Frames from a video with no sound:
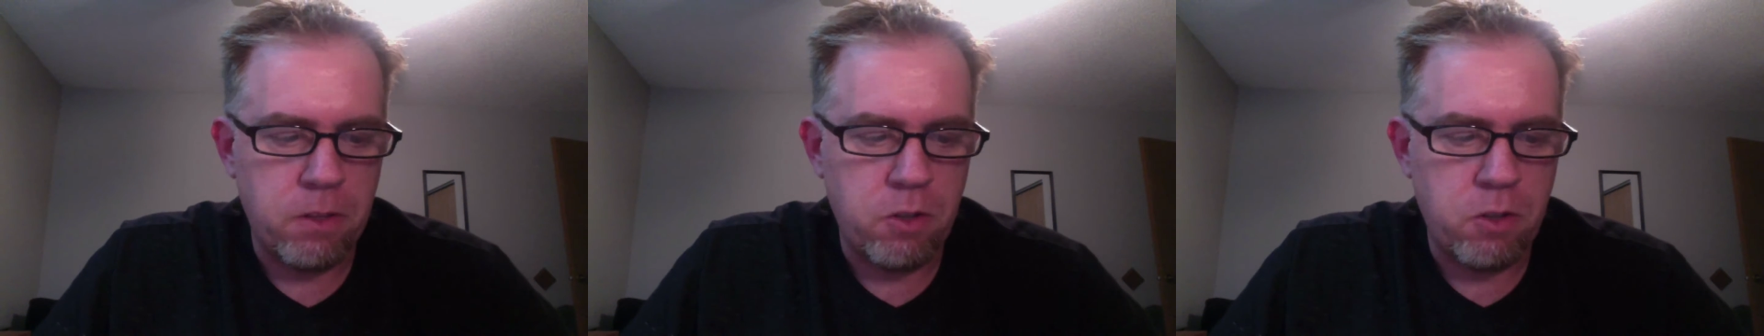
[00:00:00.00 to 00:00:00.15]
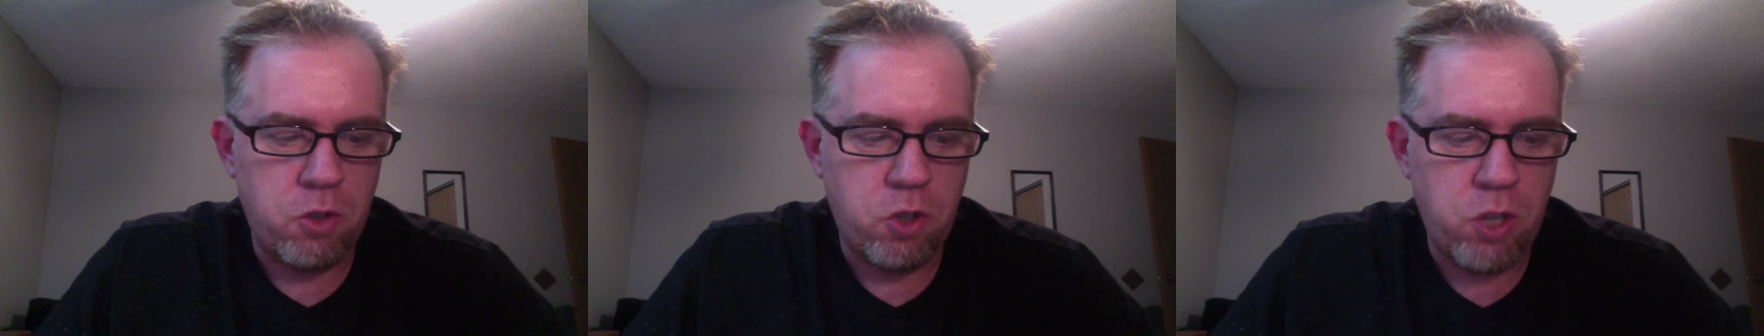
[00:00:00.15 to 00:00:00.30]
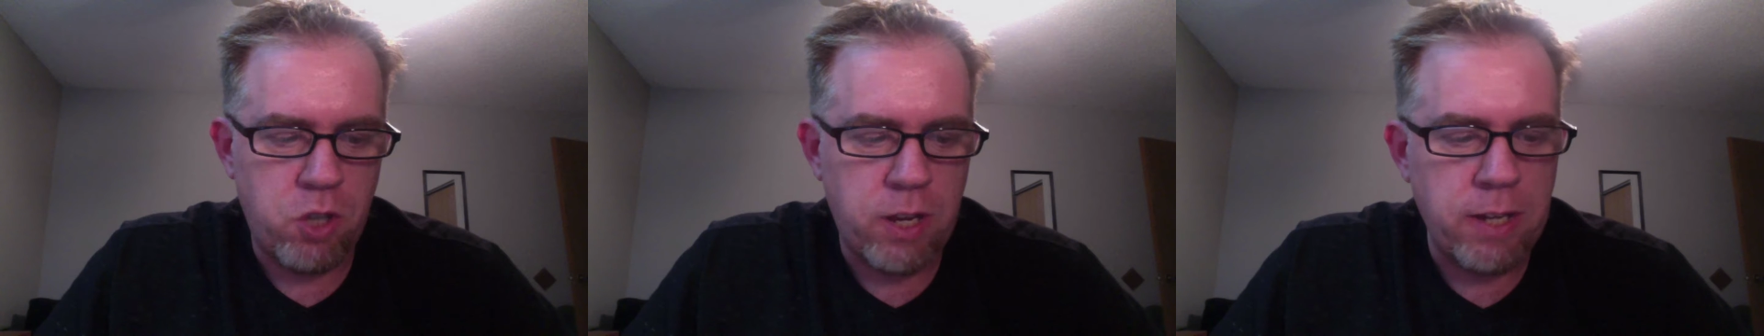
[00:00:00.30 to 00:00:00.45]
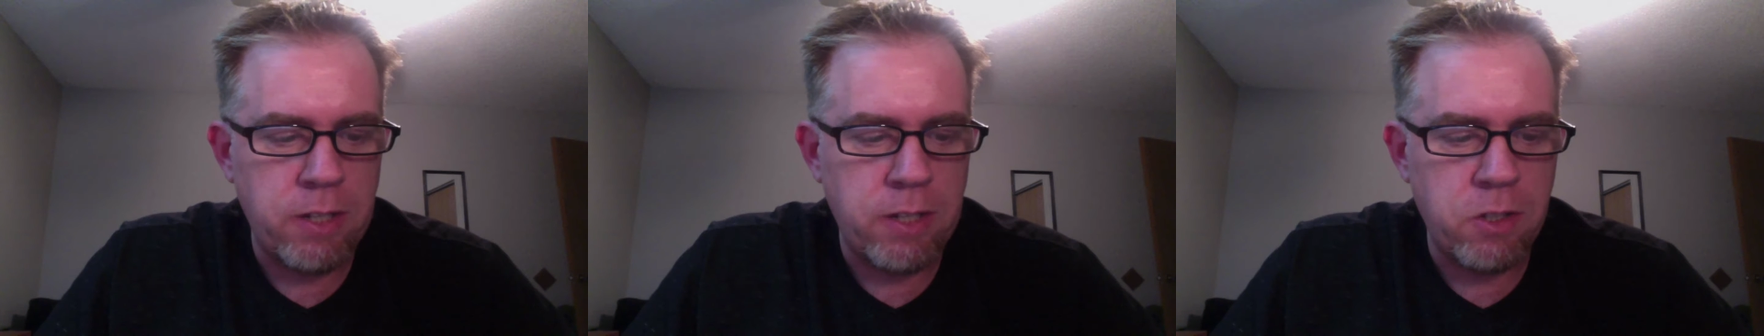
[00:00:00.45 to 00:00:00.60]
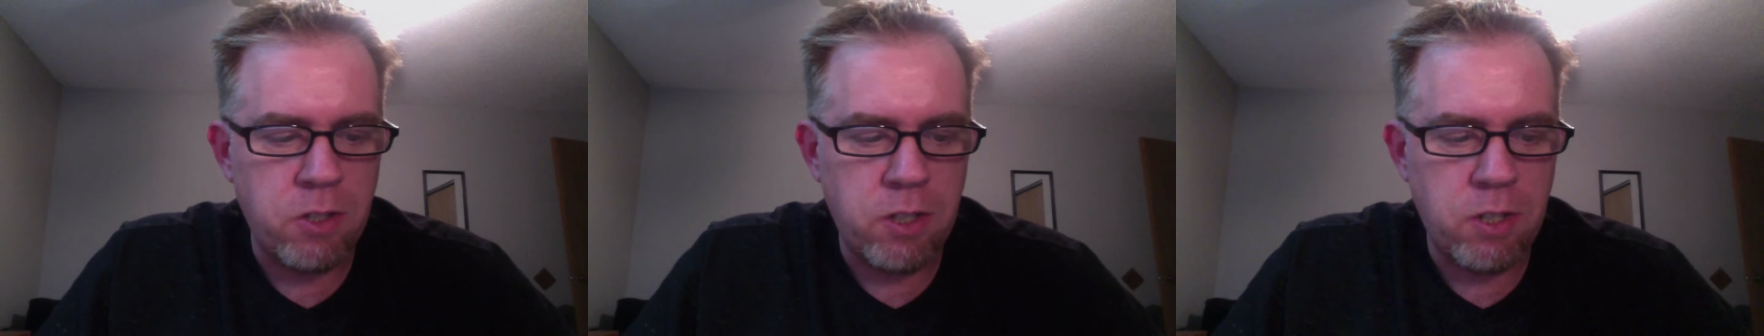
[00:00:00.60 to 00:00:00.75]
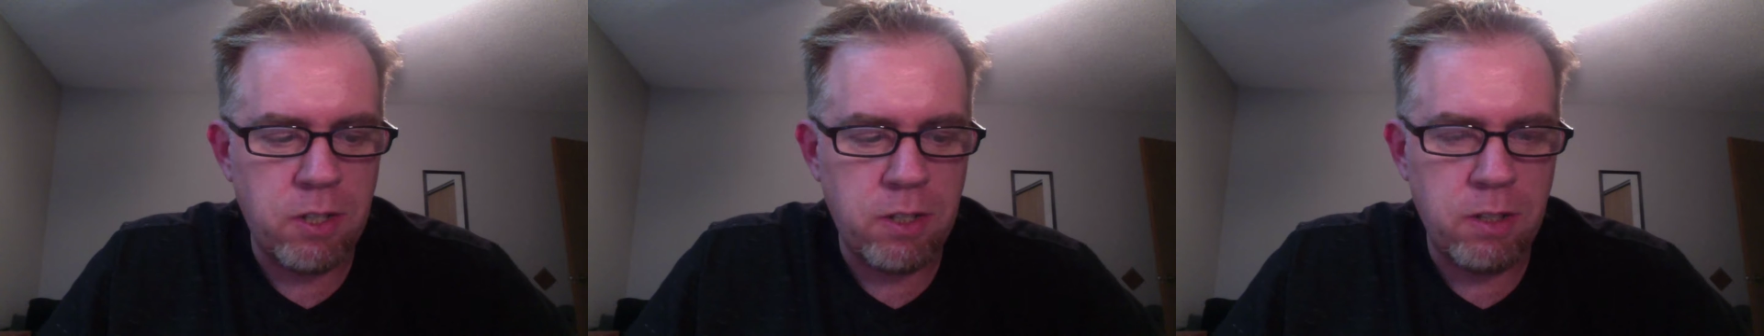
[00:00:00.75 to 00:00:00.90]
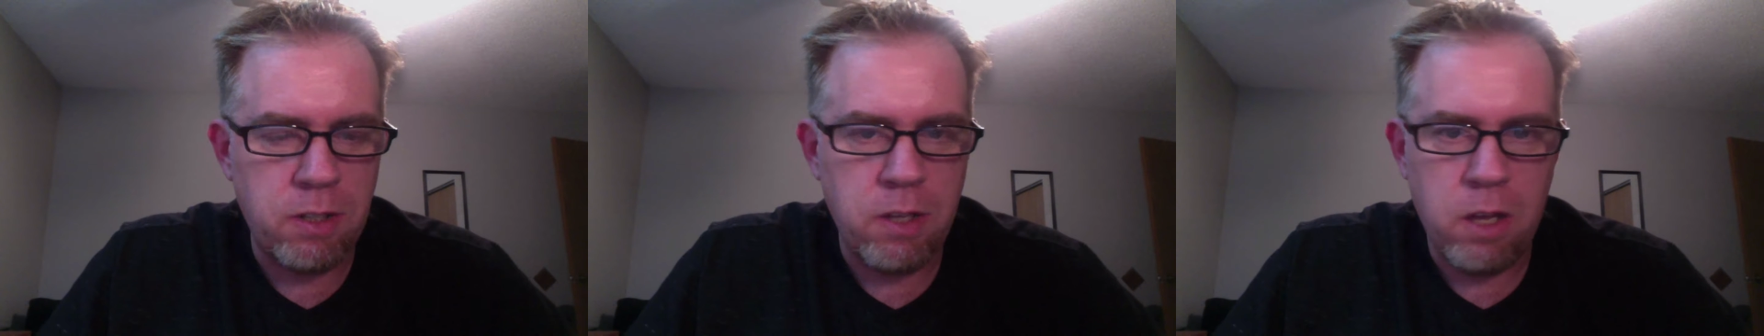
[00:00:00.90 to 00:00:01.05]

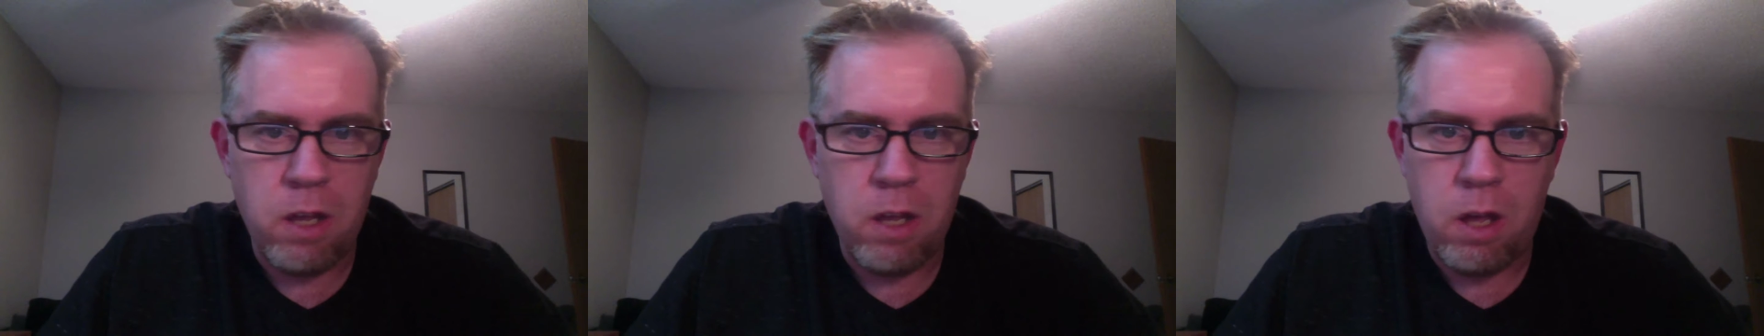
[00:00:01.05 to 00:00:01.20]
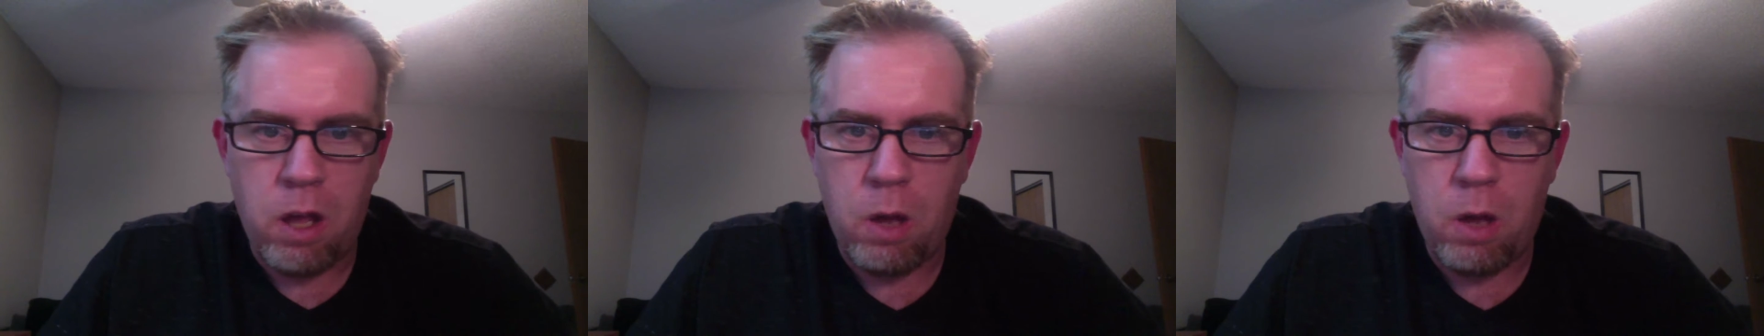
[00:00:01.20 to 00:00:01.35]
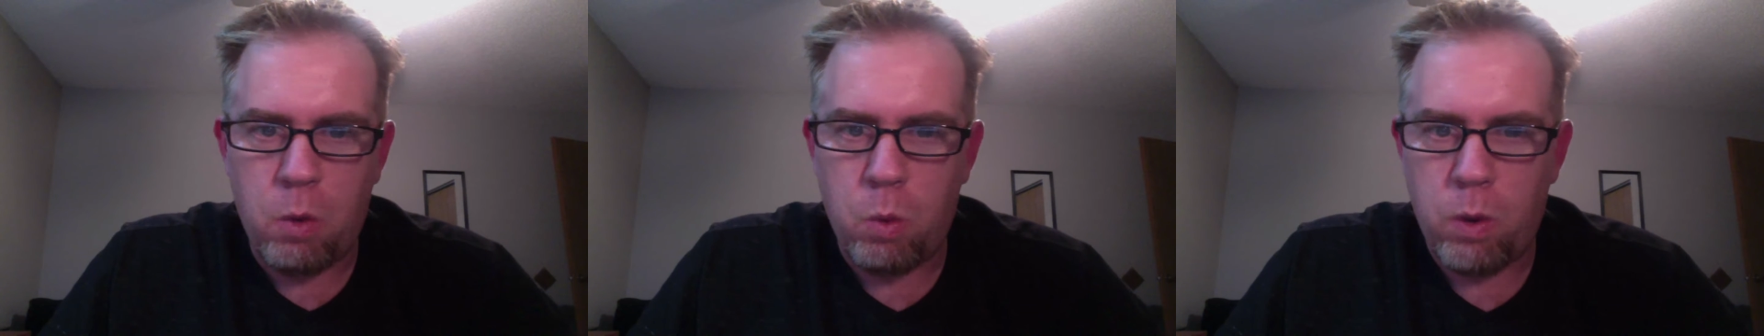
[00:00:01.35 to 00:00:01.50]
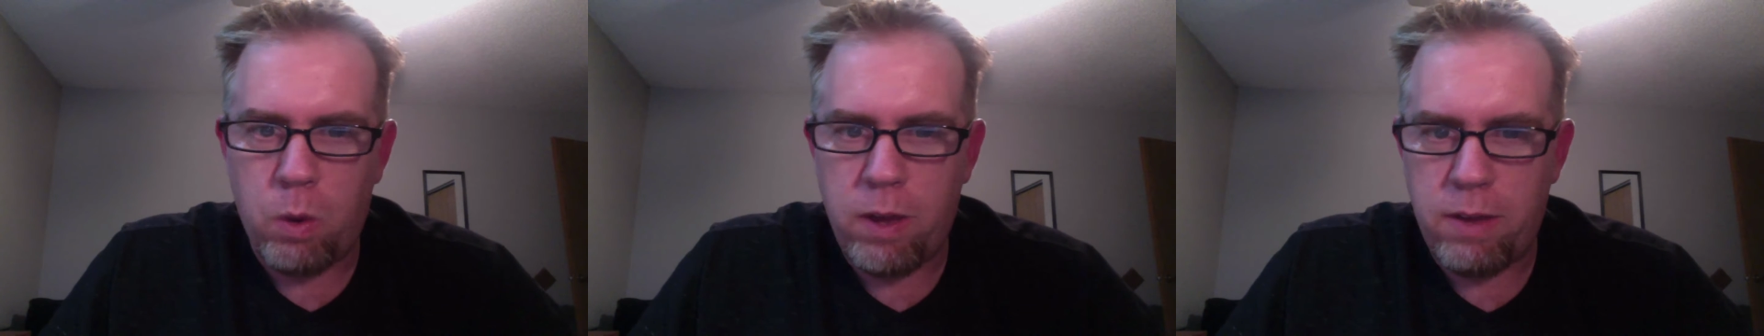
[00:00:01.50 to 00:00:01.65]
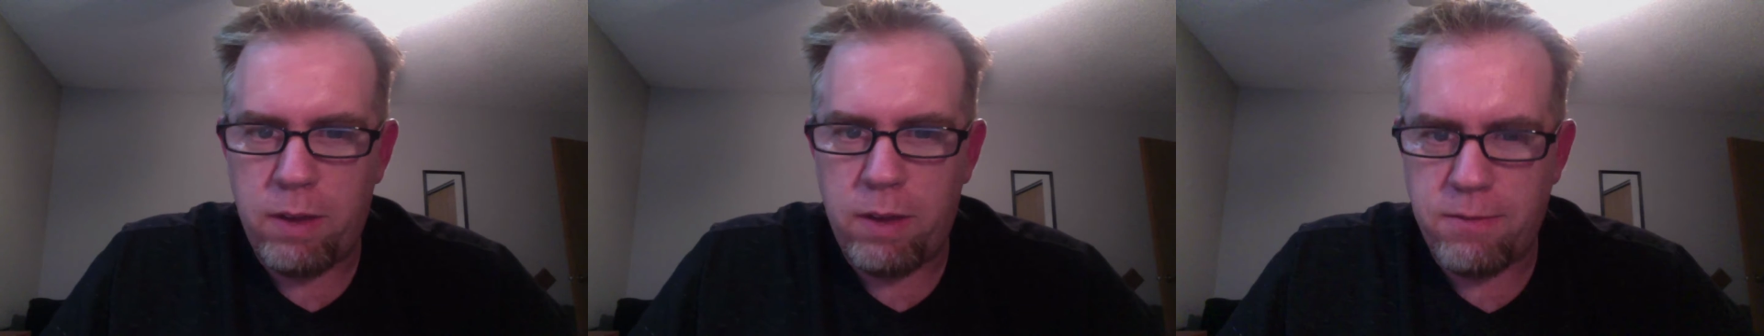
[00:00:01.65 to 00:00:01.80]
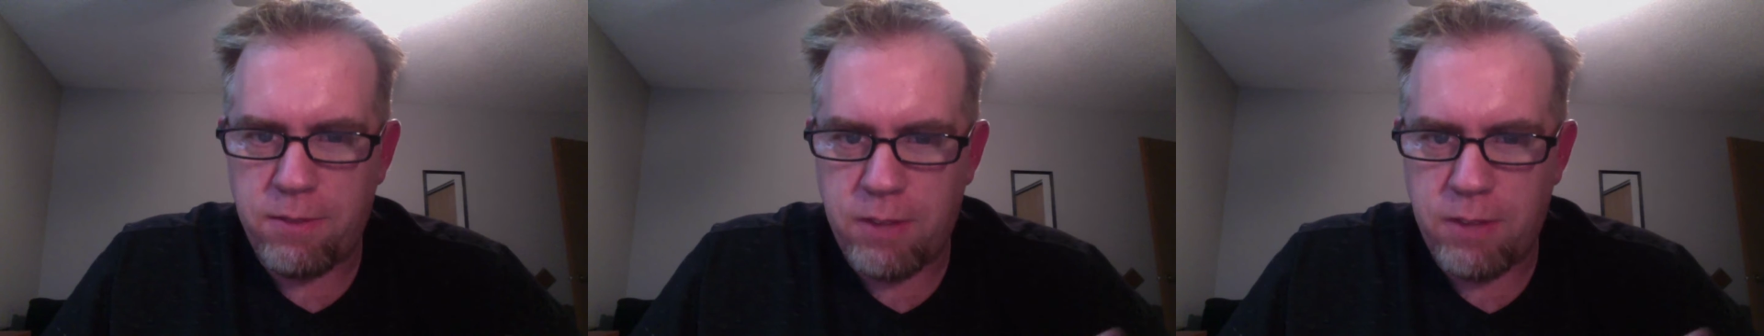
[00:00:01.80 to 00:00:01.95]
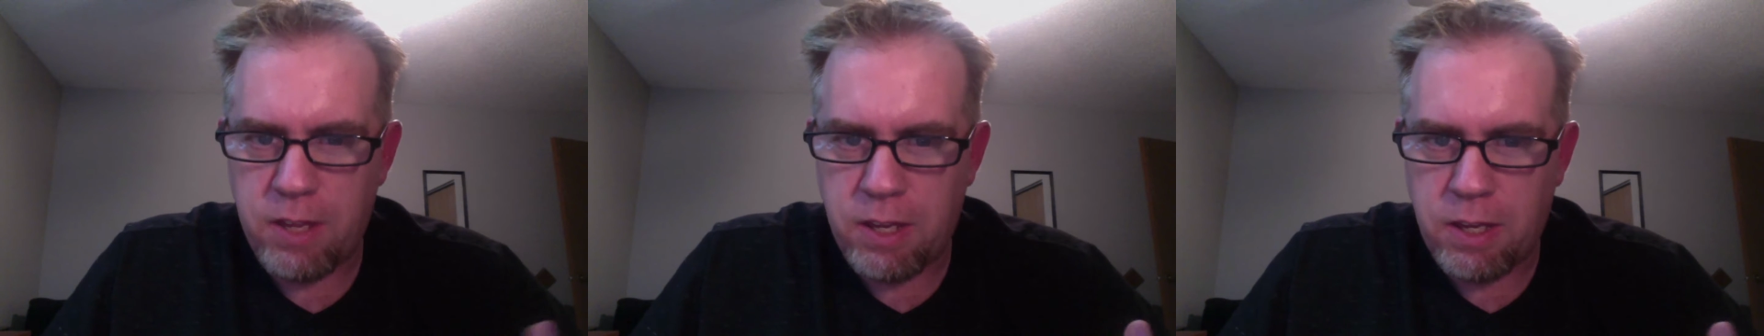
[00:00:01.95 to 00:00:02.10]
changing a way of
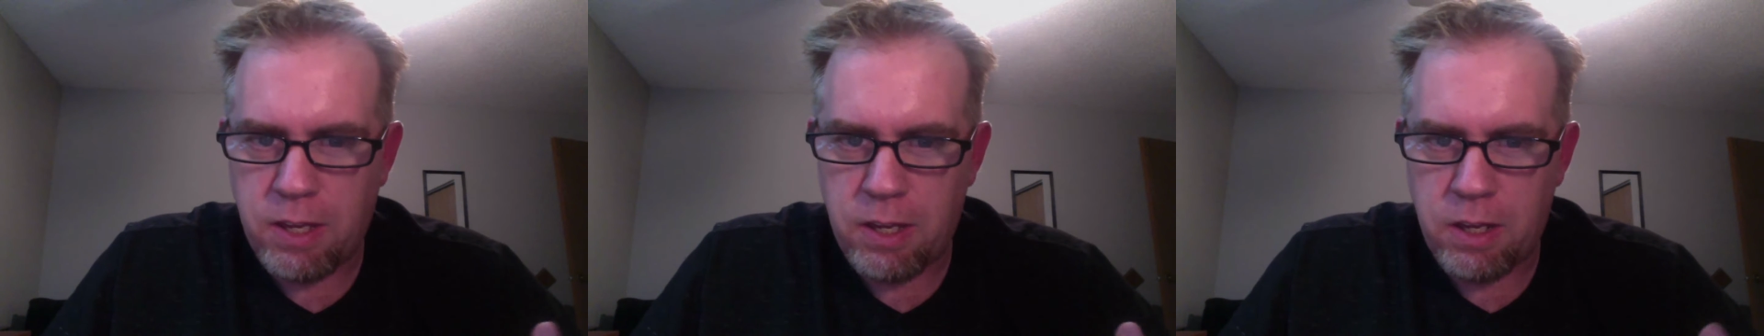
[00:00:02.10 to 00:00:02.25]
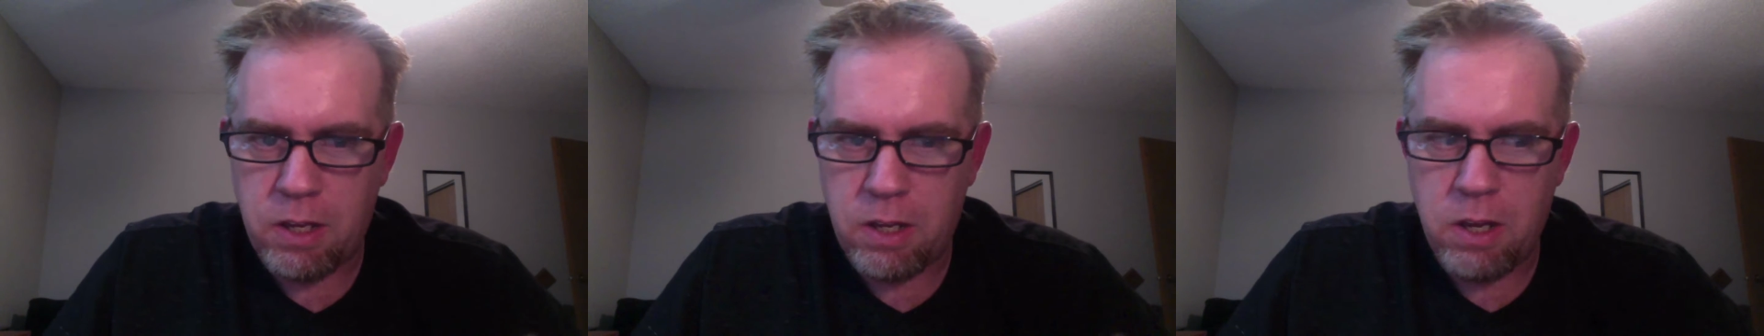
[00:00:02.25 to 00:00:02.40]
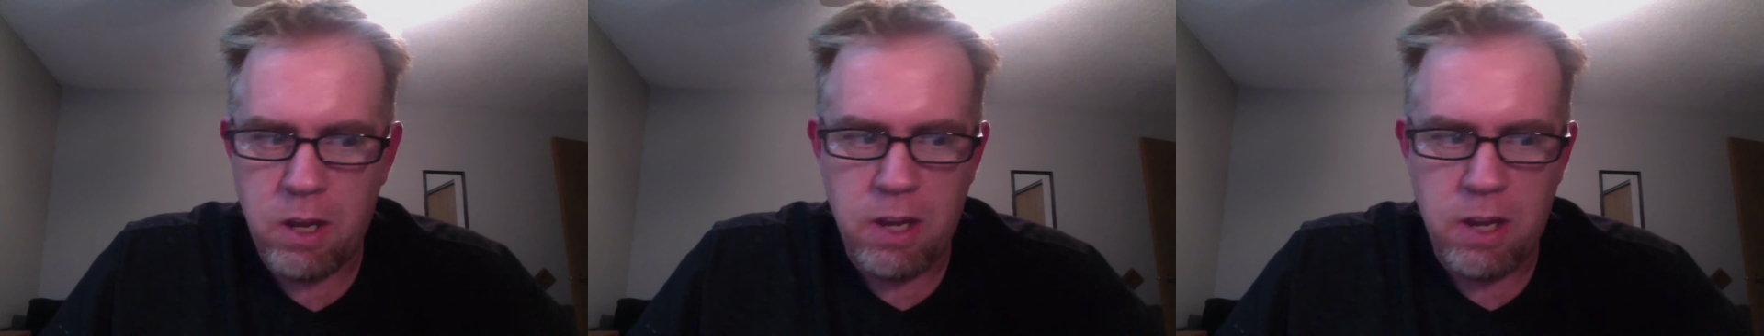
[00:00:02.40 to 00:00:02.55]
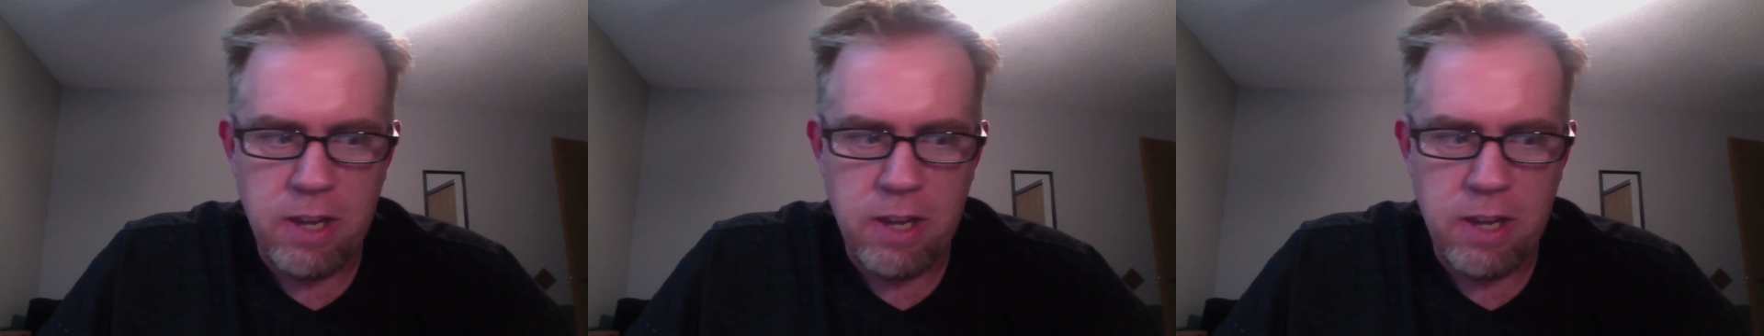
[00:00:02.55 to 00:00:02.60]
thinking.